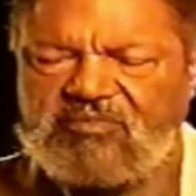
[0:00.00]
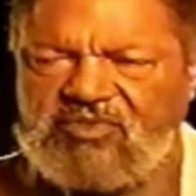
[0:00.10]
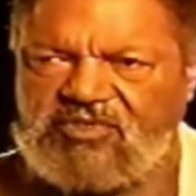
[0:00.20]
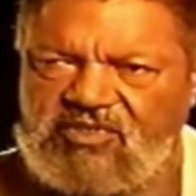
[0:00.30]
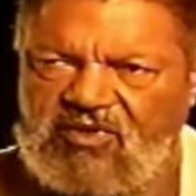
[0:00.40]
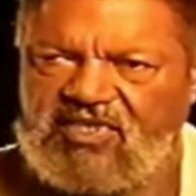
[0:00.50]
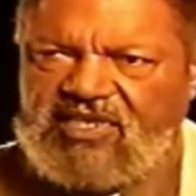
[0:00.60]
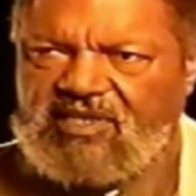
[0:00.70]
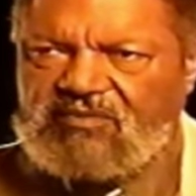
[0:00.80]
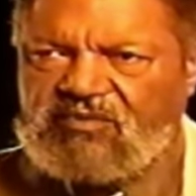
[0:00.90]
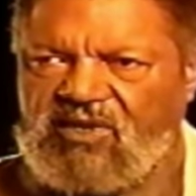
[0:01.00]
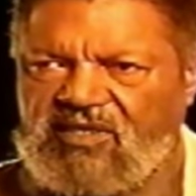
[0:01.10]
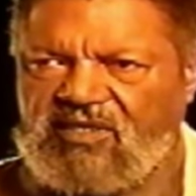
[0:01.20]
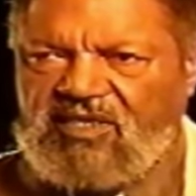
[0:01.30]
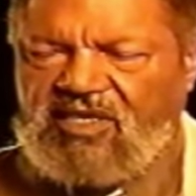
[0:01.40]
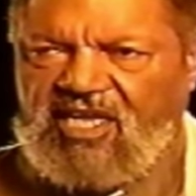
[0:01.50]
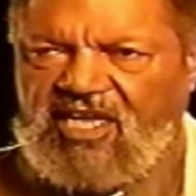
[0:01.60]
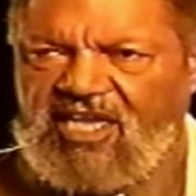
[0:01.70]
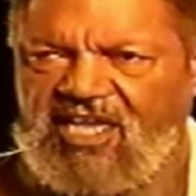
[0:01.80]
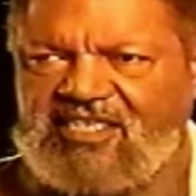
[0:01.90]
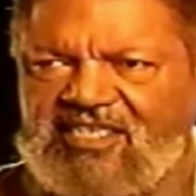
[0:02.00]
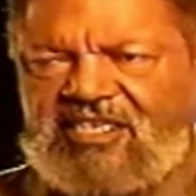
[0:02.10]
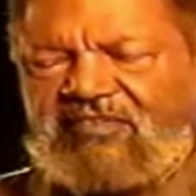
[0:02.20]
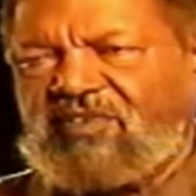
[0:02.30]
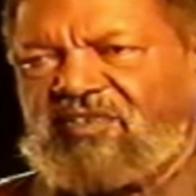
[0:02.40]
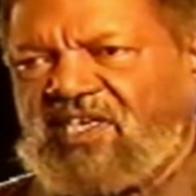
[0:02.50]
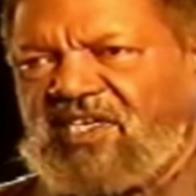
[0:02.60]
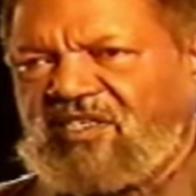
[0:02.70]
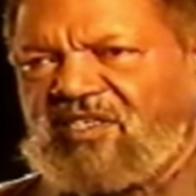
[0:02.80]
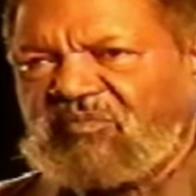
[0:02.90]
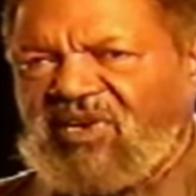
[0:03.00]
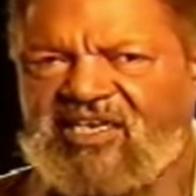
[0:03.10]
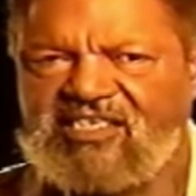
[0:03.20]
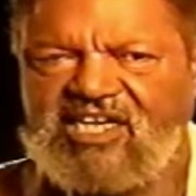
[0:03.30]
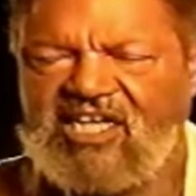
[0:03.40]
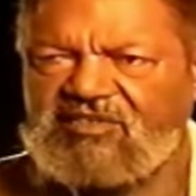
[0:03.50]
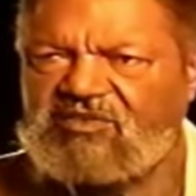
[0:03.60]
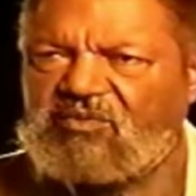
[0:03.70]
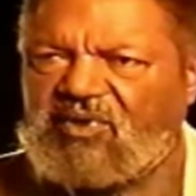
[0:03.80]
to put you on the network and give you a chance to apologize to